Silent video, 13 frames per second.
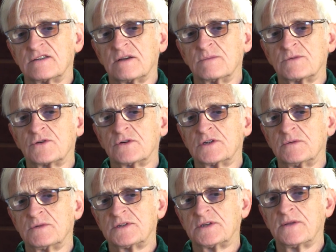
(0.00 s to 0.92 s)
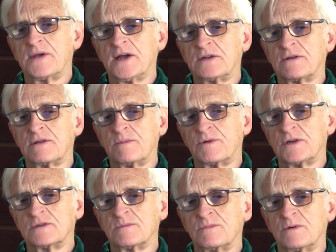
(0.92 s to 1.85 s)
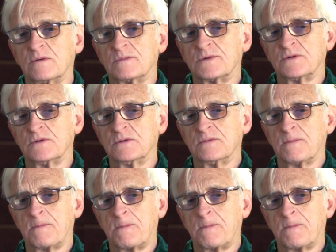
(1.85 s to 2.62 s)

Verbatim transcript: So I'm sure she would say that to the present Pope too.